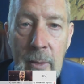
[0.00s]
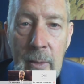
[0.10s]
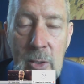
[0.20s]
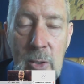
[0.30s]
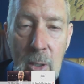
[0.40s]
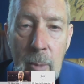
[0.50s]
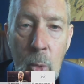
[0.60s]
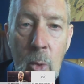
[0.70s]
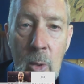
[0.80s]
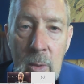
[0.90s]
That's all
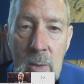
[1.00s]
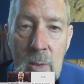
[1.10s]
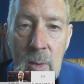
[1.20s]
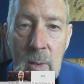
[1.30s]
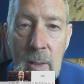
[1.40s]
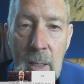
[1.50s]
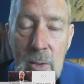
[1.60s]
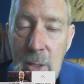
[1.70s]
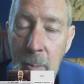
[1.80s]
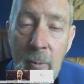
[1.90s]
important,
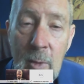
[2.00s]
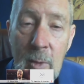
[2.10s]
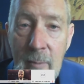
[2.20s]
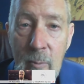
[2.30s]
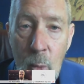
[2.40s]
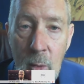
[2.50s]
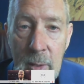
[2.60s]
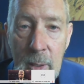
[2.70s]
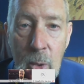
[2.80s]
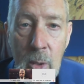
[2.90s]
and some of us have more of
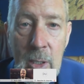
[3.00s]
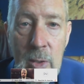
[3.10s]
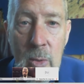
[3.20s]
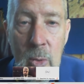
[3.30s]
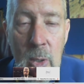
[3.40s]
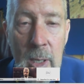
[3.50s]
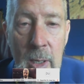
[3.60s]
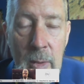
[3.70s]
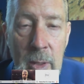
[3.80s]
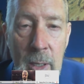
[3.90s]
an ability to do
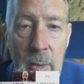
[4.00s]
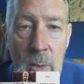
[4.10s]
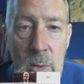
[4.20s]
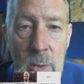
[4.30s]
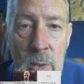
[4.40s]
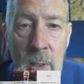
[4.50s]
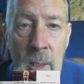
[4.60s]
that than others.